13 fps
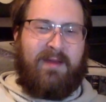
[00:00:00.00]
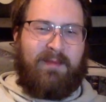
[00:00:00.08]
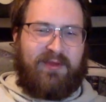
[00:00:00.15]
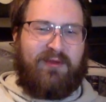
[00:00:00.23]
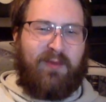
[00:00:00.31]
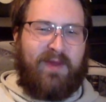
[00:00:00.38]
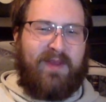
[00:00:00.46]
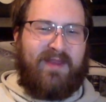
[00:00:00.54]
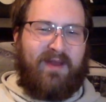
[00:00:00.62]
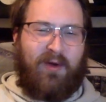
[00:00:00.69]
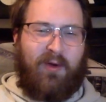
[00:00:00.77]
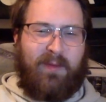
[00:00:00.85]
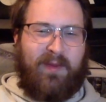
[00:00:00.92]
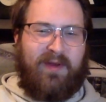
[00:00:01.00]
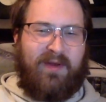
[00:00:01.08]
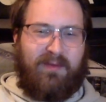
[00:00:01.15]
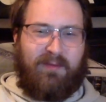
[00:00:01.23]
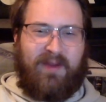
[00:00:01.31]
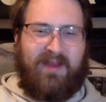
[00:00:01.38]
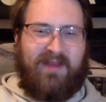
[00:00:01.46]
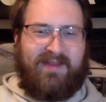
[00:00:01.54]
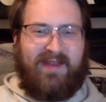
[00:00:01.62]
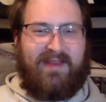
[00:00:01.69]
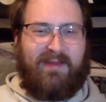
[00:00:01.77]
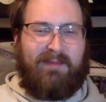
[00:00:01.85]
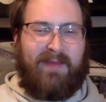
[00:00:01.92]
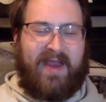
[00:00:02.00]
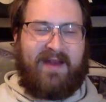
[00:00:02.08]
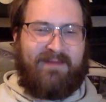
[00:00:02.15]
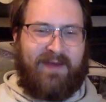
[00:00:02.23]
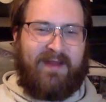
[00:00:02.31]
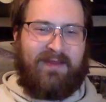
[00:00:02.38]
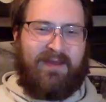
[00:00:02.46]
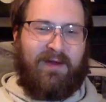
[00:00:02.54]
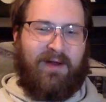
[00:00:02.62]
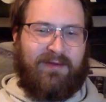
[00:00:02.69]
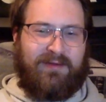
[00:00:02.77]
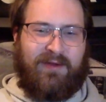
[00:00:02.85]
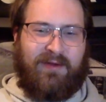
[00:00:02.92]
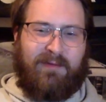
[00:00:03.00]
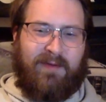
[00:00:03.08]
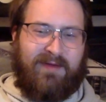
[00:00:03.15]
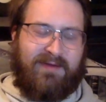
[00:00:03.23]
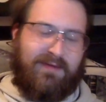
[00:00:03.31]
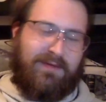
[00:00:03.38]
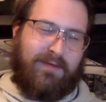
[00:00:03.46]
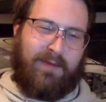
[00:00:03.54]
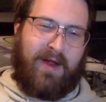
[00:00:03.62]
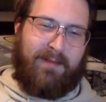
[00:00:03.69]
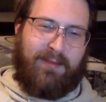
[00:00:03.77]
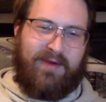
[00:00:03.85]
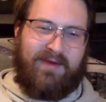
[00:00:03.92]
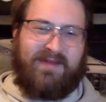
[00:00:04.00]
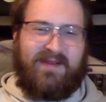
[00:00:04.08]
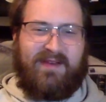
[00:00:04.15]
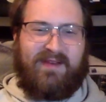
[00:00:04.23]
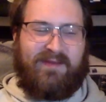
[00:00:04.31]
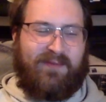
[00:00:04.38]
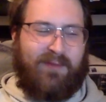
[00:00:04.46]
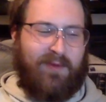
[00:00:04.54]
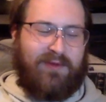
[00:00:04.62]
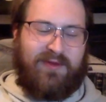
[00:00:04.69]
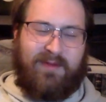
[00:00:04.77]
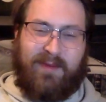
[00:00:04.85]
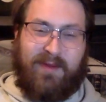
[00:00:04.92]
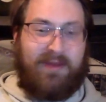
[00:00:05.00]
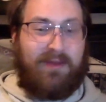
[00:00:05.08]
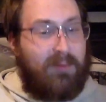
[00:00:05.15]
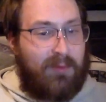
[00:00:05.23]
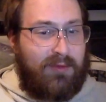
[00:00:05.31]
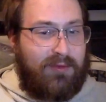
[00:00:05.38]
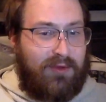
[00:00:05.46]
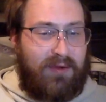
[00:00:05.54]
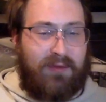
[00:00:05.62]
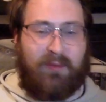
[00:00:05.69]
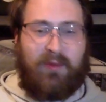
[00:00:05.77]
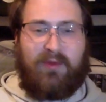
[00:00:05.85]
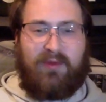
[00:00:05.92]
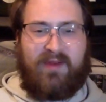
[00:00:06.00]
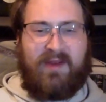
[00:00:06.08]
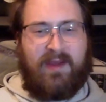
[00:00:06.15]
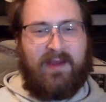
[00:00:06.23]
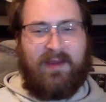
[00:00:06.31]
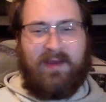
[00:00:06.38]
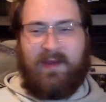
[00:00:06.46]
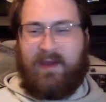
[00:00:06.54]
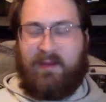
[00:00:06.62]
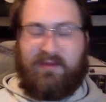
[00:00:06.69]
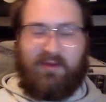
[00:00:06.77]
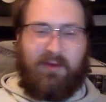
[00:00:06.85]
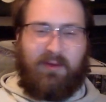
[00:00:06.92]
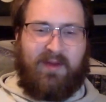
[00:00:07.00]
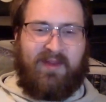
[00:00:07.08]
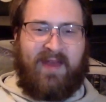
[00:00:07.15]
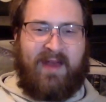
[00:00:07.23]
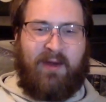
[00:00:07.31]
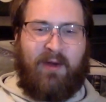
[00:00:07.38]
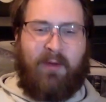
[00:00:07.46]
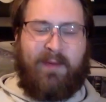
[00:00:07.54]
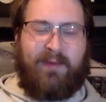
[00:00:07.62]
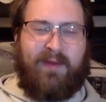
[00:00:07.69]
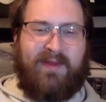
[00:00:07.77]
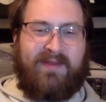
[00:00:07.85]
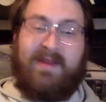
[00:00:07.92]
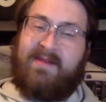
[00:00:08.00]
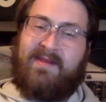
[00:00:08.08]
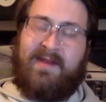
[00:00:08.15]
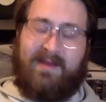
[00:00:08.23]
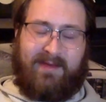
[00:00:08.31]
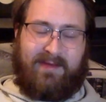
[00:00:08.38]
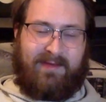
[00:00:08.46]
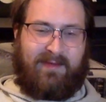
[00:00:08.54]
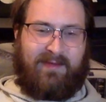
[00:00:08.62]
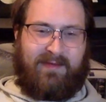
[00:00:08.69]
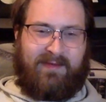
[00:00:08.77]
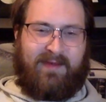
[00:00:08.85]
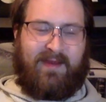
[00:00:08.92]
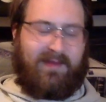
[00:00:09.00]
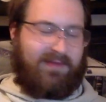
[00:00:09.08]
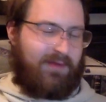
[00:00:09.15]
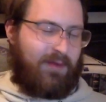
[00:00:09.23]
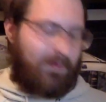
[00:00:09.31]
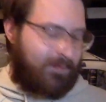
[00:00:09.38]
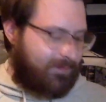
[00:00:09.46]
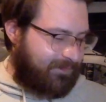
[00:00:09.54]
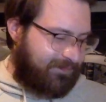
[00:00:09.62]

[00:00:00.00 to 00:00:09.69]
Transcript: between the open race and the main event in the AllStar Race. So for Ryan Preece, it is unfortunate, but the rules are the rules, and he was the only one in that open race that didn't see it. So